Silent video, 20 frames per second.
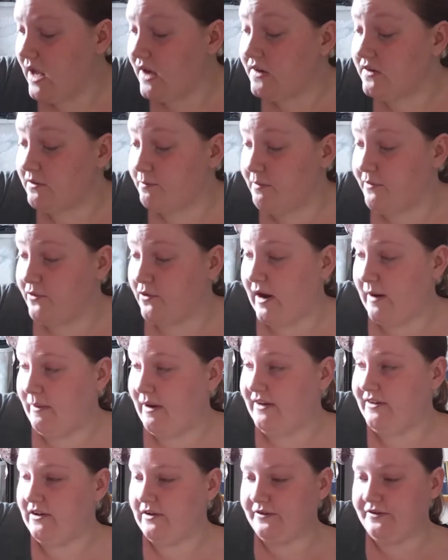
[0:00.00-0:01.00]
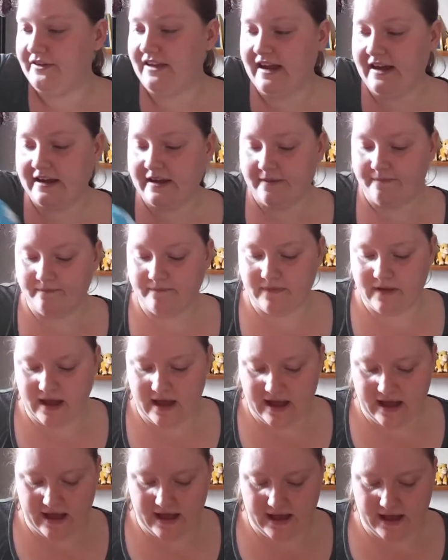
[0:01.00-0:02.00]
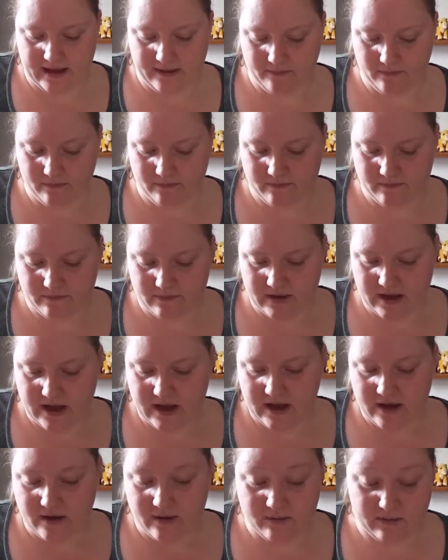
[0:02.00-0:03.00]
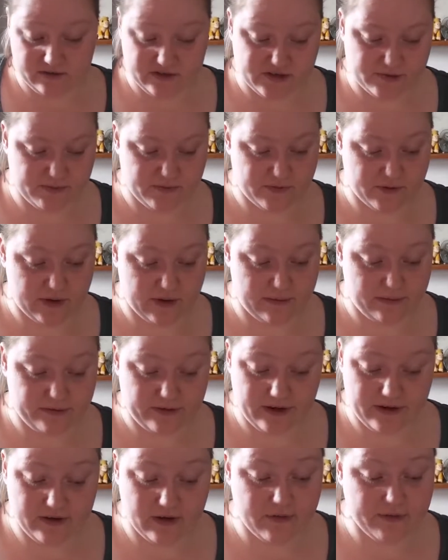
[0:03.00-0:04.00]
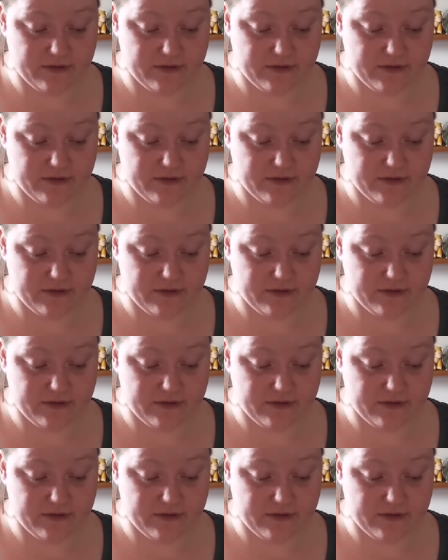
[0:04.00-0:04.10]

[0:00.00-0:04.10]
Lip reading: just before I went off sick, well, just before I was signed